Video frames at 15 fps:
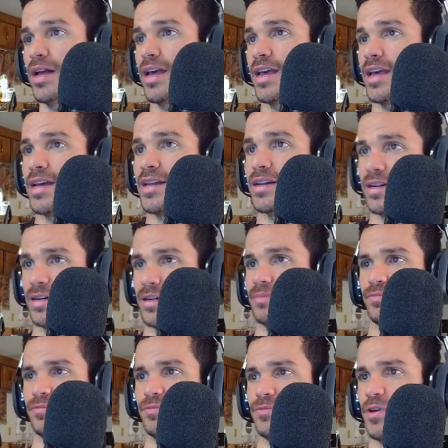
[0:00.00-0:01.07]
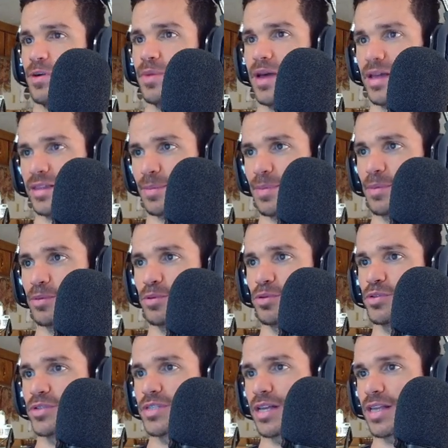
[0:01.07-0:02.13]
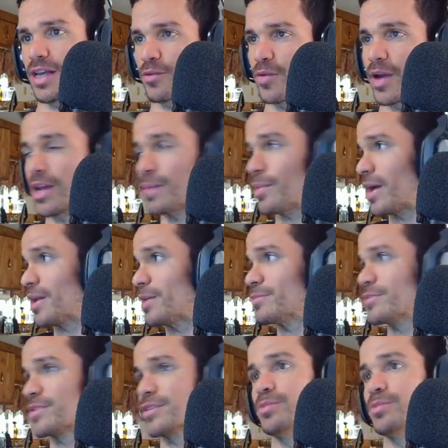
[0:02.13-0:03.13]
and from like the people who sell like random items,